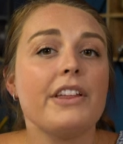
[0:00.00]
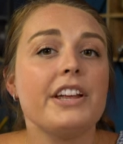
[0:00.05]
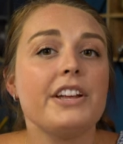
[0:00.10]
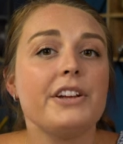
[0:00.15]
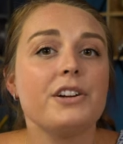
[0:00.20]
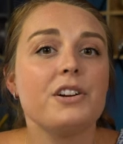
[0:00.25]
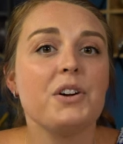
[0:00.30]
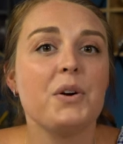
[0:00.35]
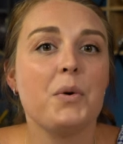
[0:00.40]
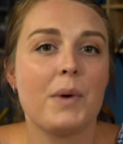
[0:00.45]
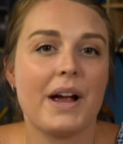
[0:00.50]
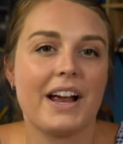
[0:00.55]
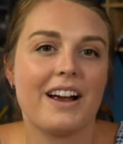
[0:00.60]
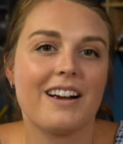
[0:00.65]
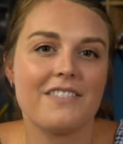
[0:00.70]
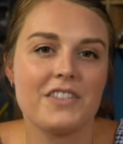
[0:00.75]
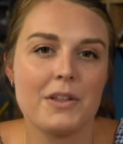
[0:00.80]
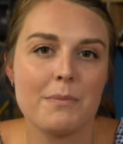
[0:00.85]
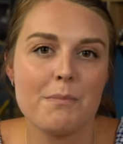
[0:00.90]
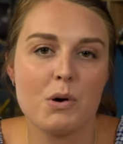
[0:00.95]
that you're
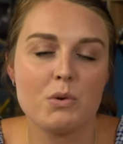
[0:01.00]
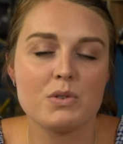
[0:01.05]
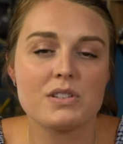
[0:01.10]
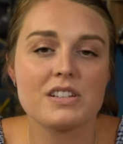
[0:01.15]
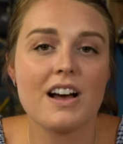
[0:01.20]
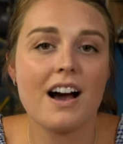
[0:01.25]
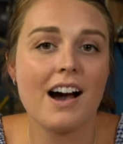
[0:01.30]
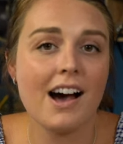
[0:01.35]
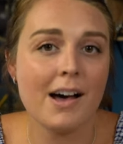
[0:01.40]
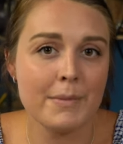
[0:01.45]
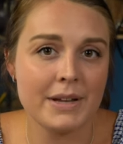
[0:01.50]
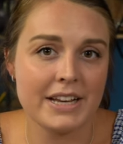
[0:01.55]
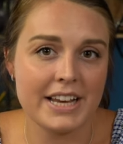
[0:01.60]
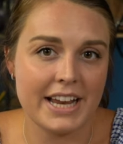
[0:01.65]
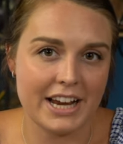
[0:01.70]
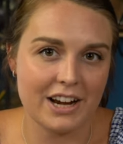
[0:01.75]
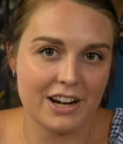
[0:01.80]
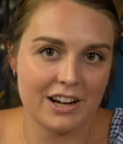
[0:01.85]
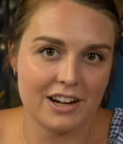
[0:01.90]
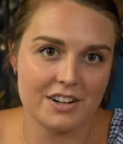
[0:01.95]
aware of the most common
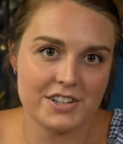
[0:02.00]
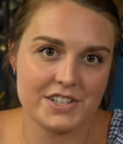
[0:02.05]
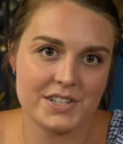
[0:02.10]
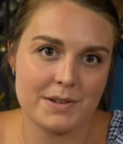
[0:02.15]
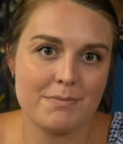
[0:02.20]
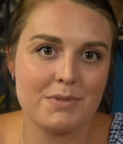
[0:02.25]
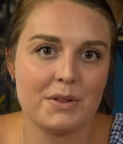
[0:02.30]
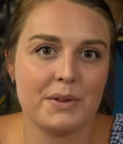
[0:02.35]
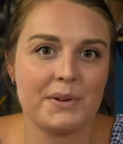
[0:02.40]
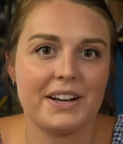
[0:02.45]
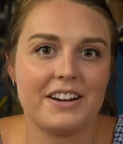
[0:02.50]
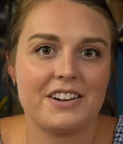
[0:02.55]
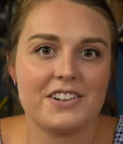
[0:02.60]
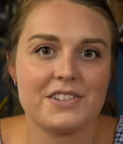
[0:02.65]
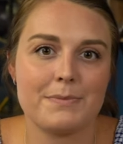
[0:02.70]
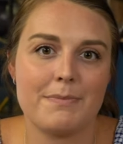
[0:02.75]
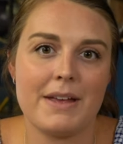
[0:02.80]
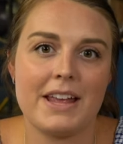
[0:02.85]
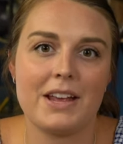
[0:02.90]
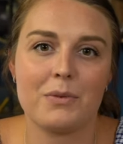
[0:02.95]
errors
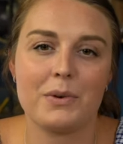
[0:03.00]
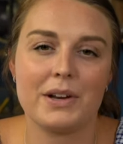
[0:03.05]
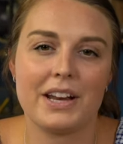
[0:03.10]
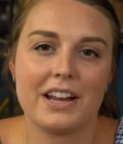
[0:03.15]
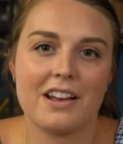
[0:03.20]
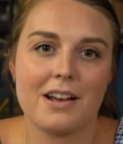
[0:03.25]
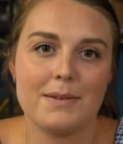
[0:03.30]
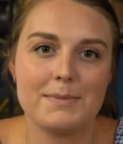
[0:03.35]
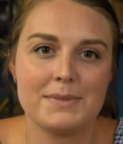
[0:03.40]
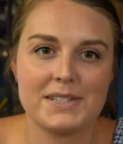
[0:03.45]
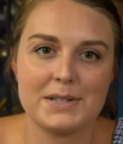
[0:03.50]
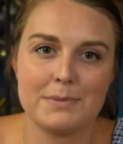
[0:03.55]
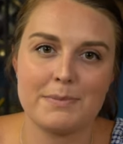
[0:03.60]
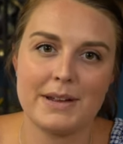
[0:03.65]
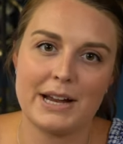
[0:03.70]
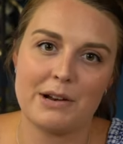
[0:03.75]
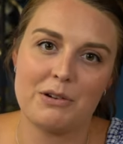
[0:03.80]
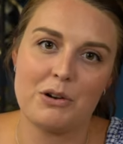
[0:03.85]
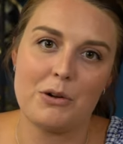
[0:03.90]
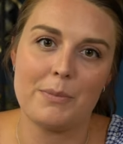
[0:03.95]
employers make when it comes to
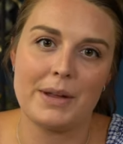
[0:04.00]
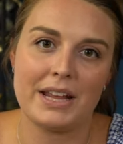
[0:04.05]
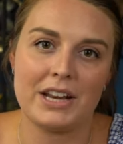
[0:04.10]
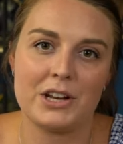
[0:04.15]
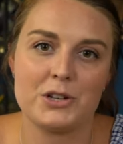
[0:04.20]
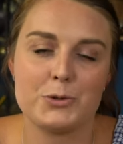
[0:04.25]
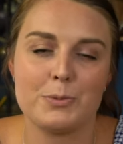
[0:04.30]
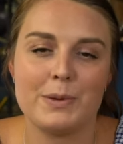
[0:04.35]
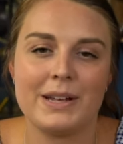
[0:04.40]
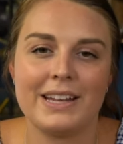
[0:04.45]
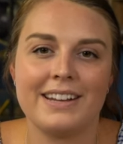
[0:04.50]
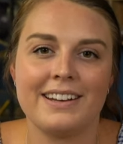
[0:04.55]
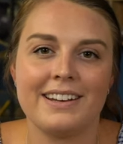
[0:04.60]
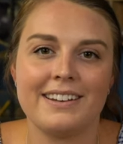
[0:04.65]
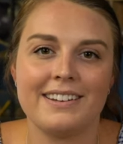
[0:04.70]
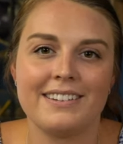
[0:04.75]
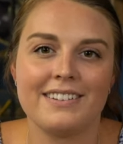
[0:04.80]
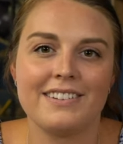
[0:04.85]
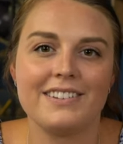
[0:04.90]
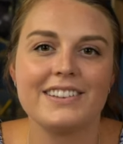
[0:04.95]
payroll management,
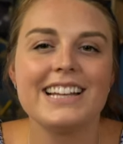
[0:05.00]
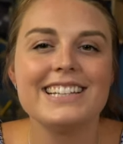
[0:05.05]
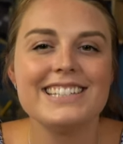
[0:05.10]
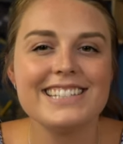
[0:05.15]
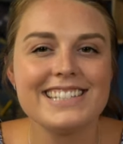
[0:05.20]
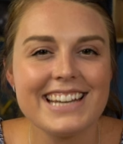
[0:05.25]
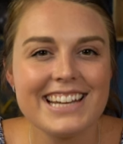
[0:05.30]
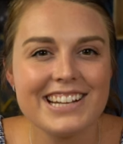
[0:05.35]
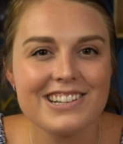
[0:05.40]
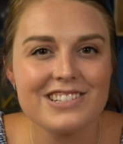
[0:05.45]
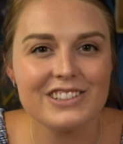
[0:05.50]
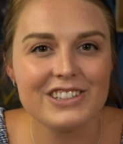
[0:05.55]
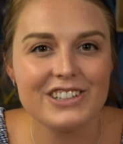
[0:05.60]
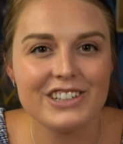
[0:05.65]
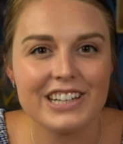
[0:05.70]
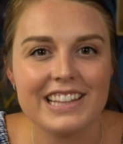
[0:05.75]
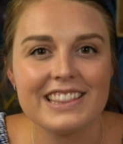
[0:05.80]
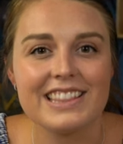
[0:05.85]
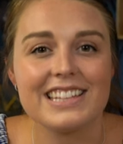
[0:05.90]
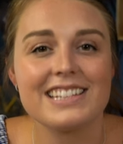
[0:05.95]
let's take a
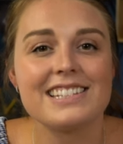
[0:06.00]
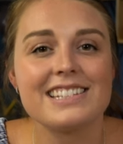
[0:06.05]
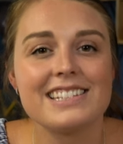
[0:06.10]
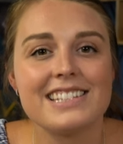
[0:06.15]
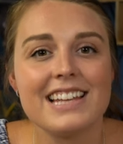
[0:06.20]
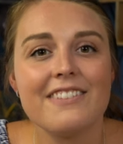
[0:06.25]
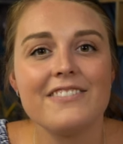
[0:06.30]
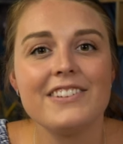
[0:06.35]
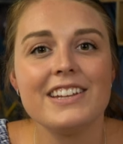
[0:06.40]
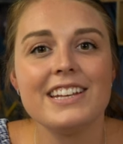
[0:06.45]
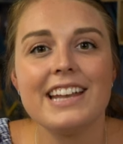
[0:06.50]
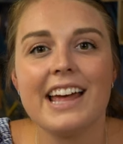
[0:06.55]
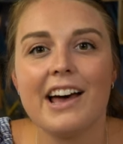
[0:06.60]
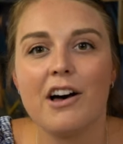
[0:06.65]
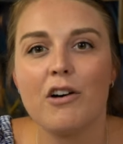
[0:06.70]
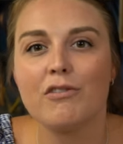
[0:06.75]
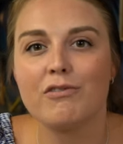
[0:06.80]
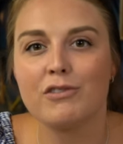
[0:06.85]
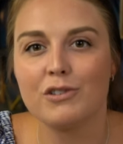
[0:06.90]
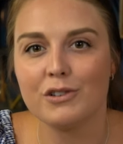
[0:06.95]
look at the seven
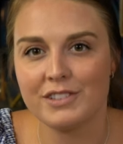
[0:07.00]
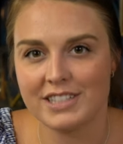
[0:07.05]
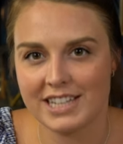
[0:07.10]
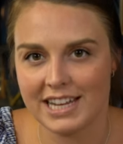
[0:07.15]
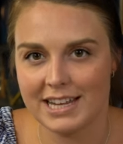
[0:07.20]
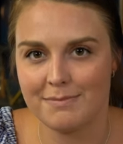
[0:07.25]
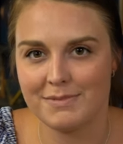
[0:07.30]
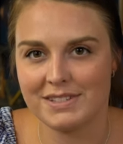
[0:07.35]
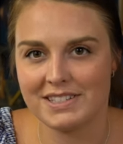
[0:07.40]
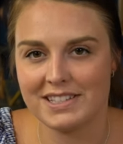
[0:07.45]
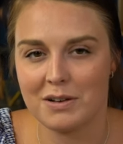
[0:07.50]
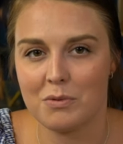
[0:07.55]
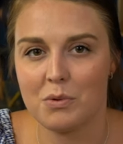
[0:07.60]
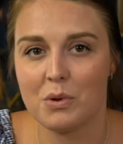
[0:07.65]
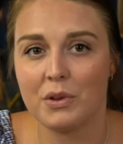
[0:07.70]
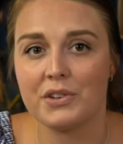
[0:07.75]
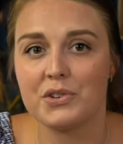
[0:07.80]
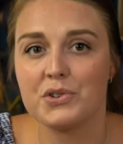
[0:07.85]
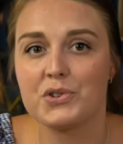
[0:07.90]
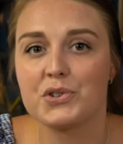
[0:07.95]
helpful tips that
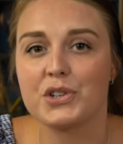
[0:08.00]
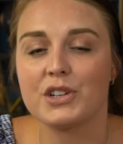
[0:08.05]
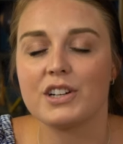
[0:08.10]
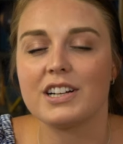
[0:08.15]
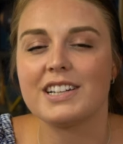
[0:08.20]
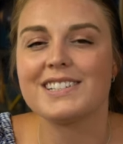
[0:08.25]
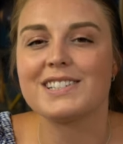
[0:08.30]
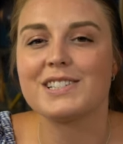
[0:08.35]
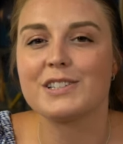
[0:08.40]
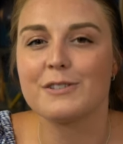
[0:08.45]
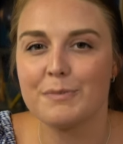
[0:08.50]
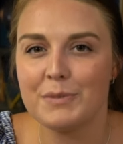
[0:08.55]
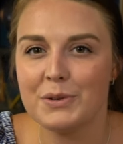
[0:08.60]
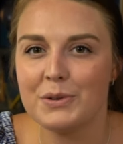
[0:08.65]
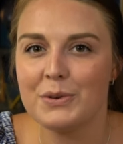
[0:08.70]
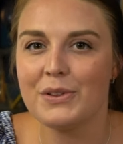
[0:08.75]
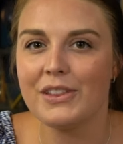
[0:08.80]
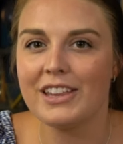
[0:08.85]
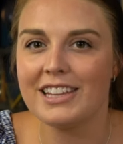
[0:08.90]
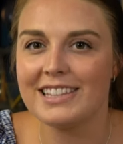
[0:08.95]
will ensure a
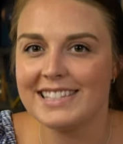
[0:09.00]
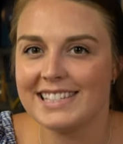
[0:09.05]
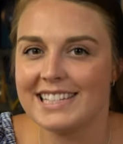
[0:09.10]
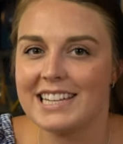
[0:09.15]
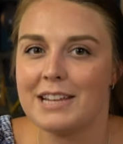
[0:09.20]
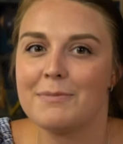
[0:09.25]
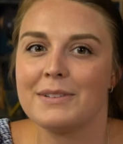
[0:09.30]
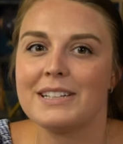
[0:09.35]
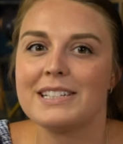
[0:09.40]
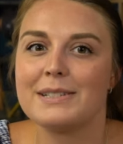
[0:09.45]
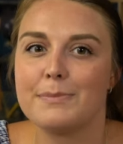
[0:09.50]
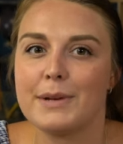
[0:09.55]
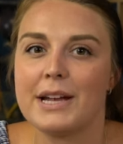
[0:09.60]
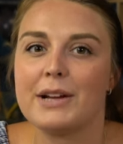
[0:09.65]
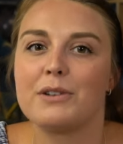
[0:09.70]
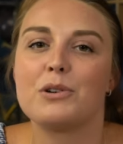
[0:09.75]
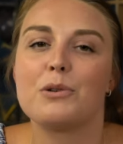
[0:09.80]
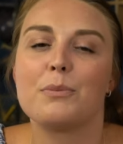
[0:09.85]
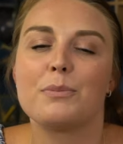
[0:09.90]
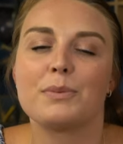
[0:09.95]
smooth and seamless
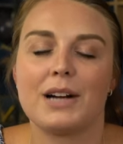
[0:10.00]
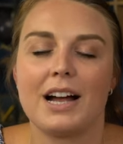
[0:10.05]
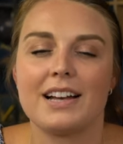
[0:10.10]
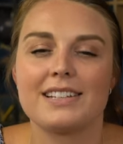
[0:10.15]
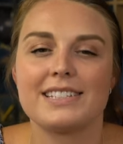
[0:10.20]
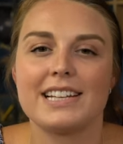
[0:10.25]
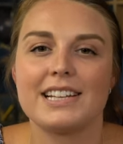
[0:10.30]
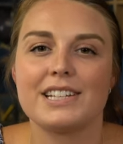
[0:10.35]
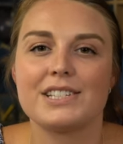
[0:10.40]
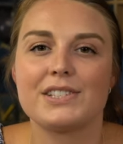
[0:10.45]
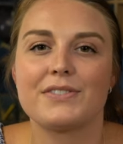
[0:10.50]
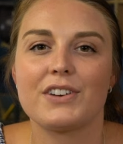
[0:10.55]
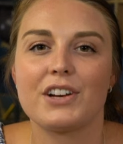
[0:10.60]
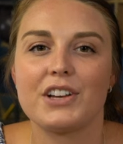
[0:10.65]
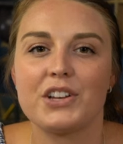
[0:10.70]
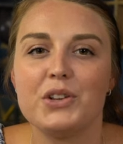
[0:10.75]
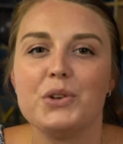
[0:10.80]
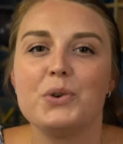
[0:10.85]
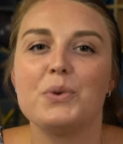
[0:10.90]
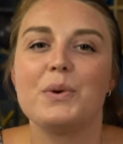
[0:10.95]
payroll process for
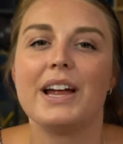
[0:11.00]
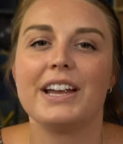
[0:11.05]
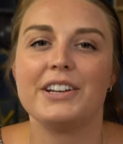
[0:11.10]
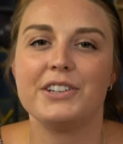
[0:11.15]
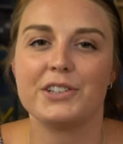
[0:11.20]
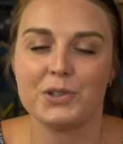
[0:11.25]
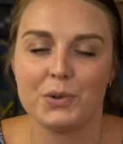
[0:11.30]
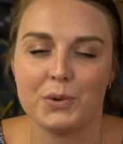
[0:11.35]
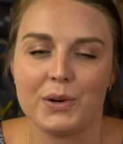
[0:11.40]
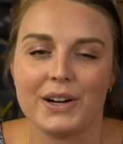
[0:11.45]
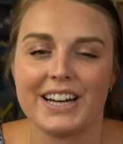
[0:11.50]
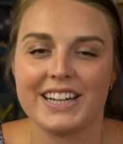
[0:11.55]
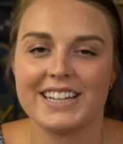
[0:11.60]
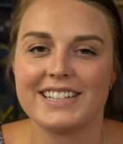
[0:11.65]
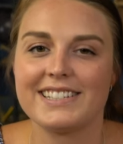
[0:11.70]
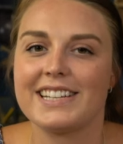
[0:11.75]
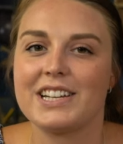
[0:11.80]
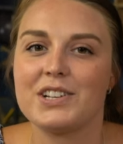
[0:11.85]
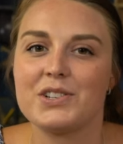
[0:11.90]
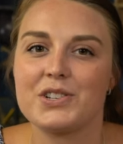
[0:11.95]
you and your
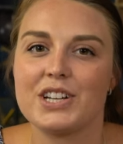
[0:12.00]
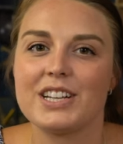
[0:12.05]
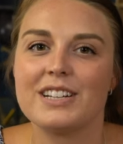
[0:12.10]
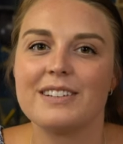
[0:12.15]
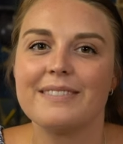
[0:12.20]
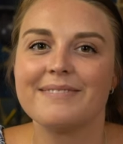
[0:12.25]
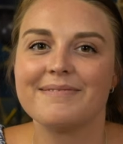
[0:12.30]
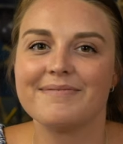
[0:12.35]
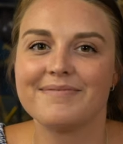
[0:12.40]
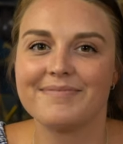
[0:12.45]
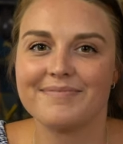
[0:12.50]
organization.